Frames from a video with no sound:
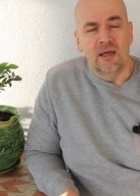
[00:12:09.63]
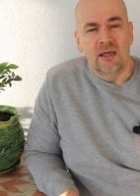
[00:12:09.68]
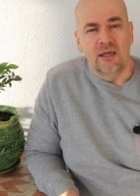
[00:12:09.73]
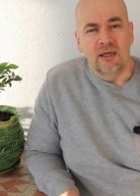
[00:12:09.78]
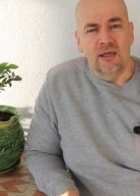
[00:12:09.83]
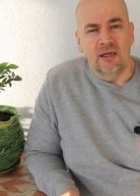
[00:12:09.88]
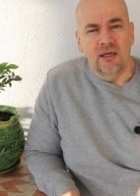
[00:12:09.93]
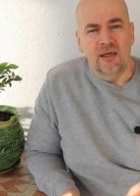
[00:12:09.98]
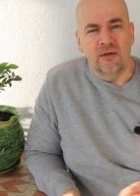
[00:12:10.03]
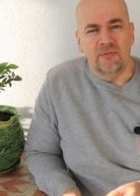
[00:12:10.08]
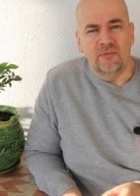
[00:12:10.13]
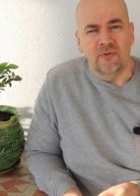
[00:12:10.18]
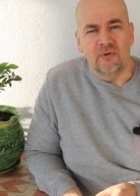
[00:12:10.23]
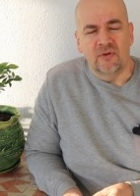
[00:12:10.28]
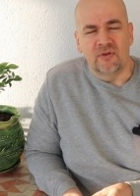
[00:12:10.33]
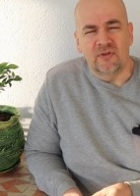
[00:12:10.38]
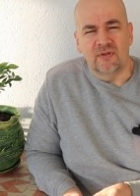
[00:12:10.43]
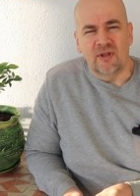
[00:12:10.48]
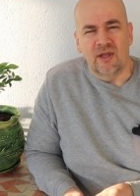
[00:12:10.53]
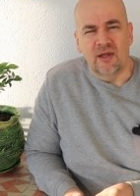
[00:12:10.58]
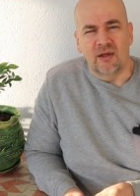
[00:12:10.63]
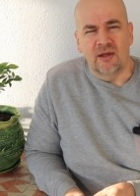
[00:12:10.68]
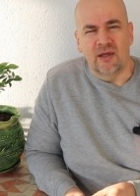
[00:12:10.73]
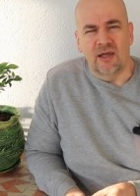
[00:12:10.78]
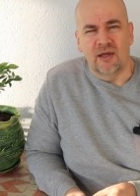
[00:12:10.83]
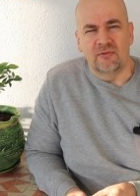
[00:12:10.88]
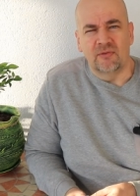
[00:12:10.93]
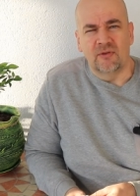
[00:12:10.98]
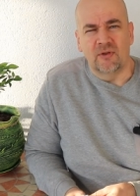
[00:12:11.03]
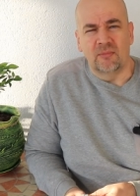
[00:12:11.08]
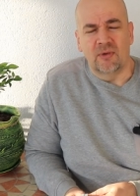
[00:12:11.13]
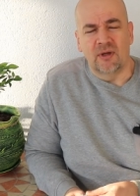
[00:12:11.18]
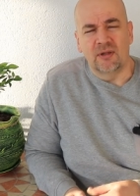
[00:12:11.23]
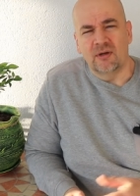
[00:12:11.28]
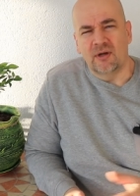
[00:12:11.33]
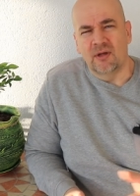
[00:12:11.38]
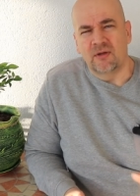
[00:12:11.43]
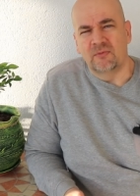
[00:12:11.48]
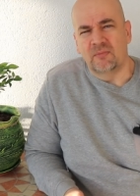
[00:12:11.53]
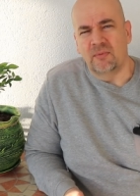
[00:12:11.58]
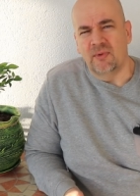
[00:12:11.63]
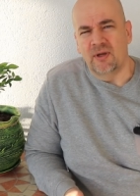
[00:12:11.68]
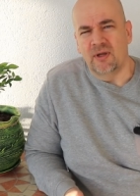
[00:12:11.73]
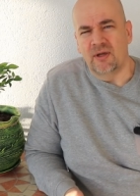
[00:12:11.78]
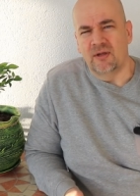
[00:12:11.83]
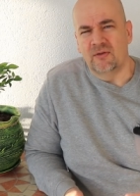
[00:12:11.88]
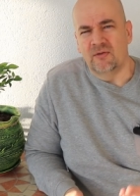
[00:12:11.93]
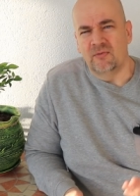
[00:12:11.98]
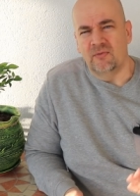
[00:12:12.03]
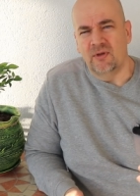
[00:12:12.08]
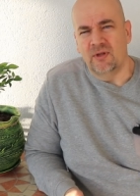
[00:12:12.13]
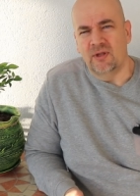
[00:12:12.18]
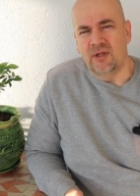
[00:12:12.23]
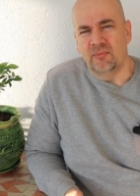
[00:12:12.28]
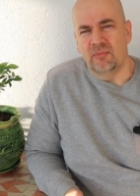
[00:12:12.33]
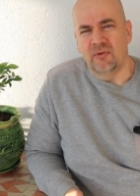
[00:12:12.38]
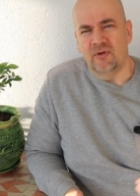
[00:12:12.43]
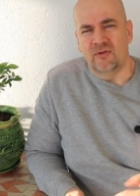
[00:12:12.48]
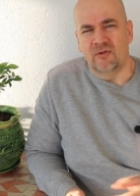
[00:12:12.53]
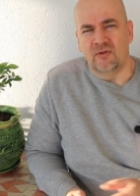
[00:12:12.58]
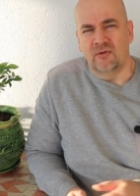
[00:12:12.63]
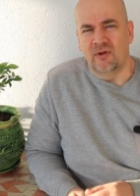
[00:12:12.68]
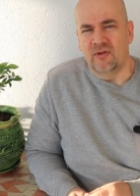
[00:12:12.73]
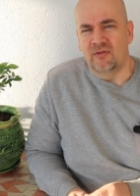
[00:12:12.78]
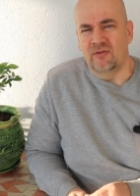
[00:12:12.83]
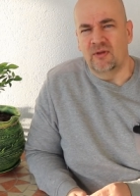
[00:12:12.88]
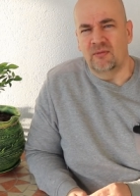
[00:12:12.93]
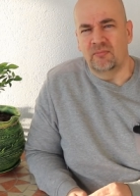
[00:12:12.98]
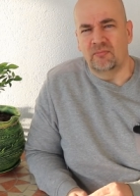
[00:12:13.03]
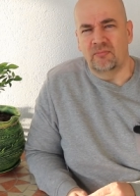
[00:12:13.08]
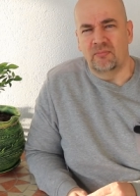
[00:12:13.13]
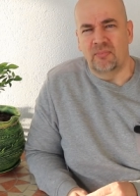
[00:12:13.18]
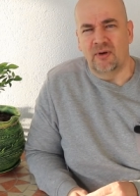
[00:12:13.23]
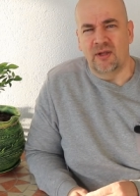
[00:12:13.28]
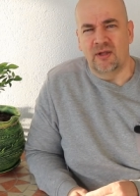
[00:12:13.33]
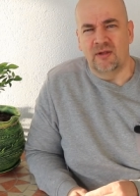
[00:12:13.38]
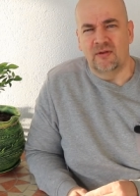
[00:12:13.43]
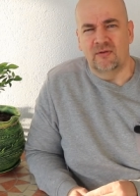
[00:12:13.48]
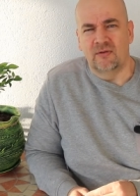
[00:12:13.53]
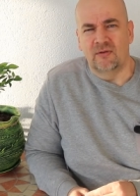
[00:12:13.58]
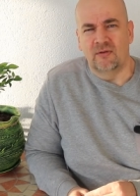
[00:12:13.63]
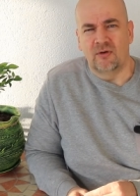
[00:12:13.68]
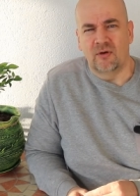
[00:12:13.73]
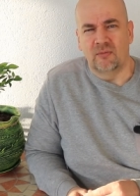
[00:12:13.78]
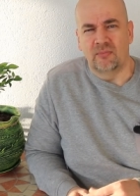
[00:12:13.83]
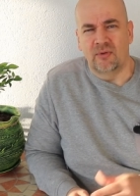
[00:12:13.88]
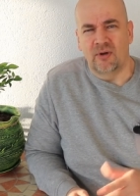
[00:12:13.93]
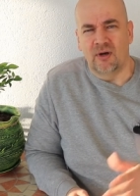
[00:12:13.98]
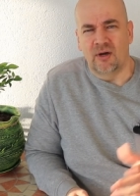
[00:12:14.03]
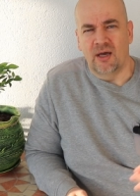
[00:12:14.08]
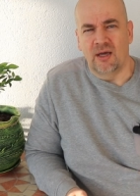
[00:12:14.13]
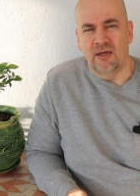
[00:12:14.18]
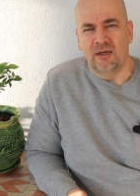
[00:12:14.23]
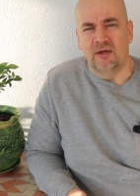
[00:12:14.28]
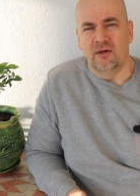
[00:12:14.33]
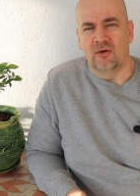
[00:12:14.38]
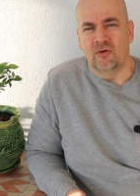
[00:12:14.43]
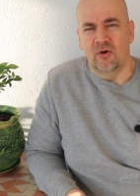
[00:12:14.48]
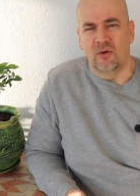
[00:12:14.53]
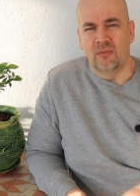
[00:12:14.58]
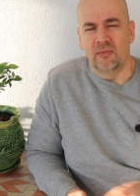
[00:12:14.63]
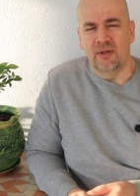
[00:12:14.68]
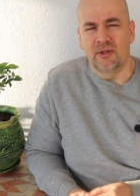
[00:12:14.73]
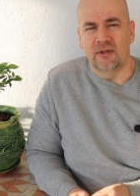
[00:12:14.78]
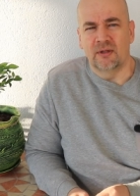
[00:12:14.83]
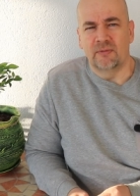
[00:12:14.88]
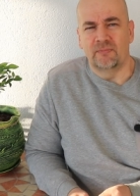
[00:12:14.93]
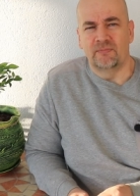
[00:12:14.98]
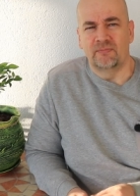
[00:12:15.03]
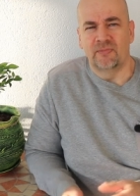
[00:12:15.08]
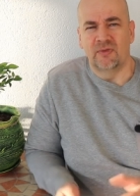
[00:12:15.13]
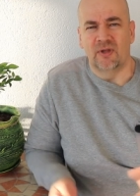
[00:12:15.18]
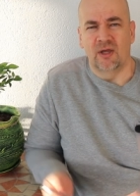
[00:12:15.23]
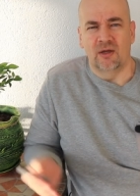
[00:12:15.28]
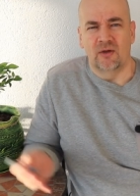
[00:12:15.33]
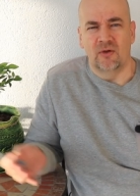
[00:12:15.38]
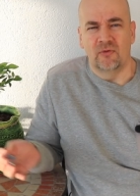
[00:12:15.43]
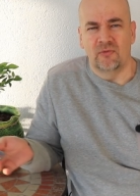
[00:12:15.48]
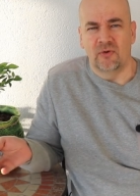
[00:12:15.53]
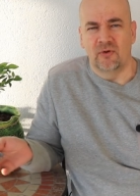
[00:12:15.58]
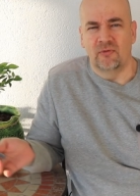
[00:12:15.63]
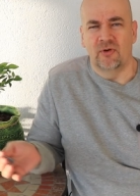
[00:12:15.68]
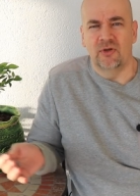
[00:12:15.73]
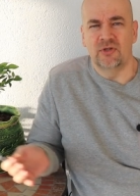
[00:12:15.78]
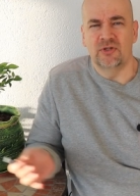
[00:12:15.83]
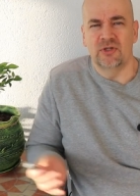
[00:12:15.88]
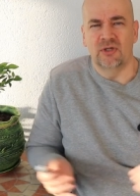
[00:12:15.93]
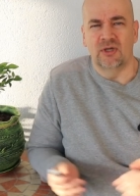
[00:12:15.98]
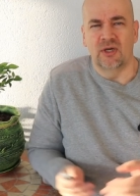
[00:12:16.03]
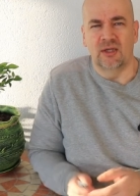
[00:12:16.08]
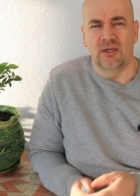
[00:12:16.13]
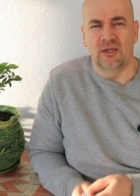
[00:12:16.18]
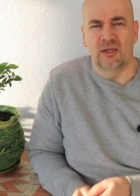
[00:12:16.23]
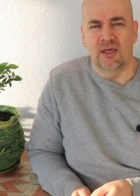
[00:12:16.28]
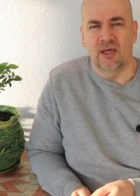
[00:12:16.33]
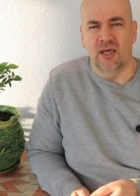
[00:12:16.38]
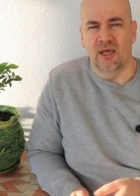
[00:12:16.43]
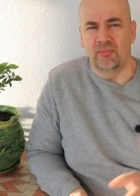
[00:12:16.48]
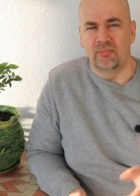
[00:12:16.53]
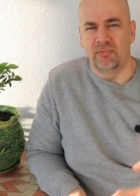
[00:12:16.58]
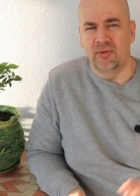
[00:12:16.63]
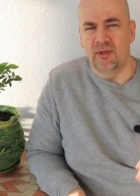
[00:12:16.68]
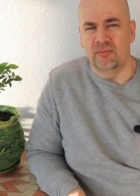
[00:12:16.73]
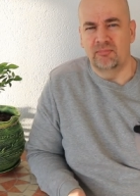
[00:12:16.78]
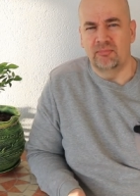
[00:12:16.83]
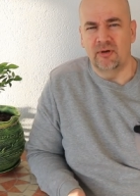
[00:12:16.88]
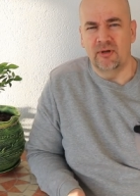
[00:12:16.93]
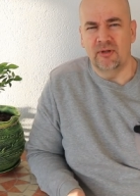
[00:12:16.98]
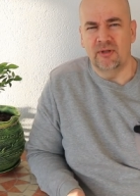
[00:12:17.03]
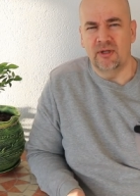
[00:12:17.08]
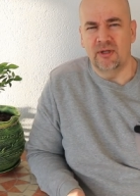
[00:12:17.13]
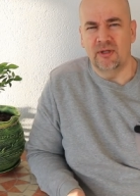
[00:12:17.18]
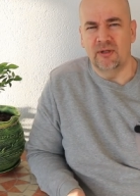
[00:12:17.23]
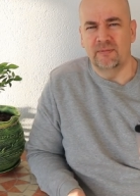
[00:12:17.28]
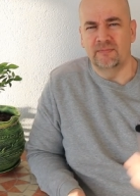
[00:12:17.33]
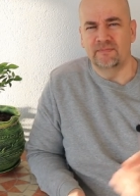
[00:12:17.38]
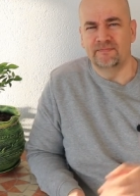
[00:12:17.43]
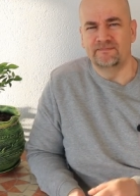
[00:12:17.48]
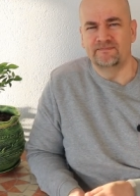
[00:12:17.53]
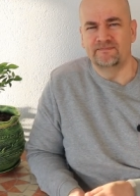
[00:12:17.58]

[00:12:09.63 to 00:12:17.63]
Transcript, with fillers: If you have some other experience with epoxy resin, please drop your line in the comment. Thank you for watching and happy printing!